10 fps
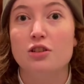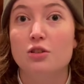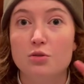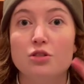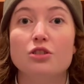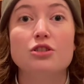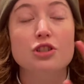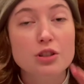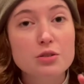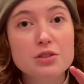you should
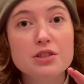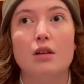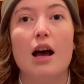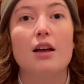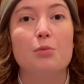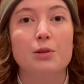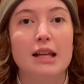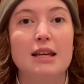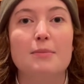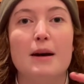choose, I will
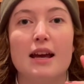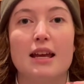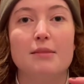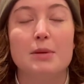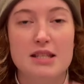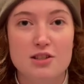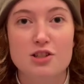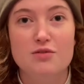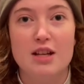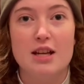link my
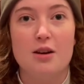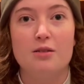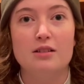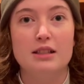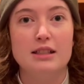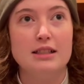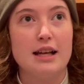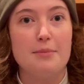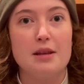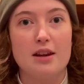position video
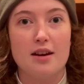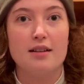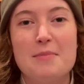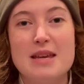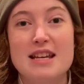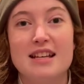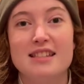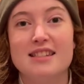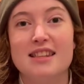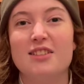up here
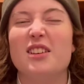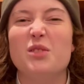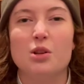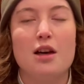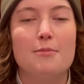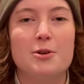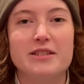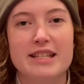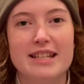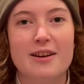because that'll give you a lot more
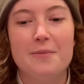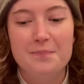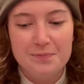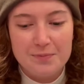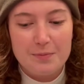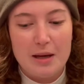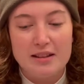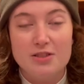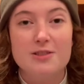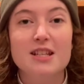detail. But
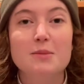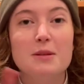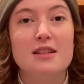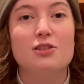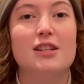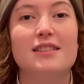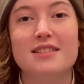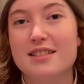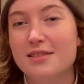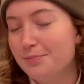there's 6
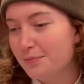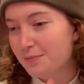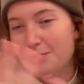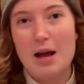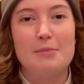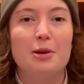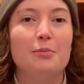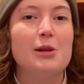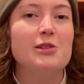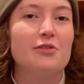positions. I'm going to
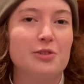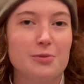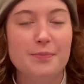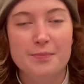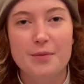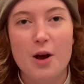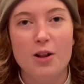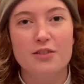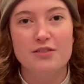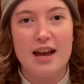breeze over
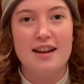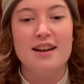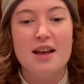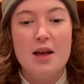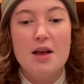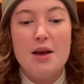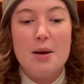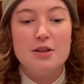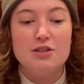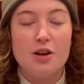all of that.
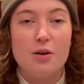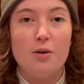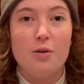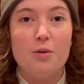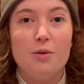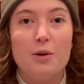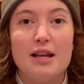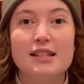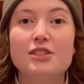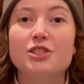So
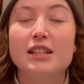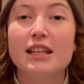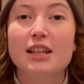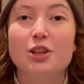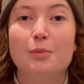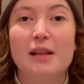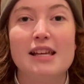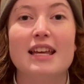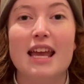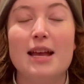essentially, you're
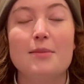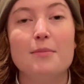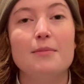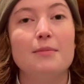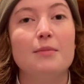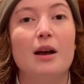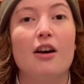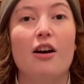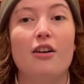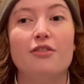playing a game
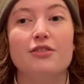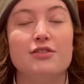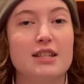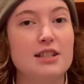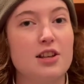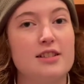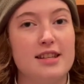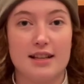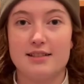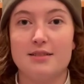of
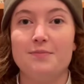6-on-6.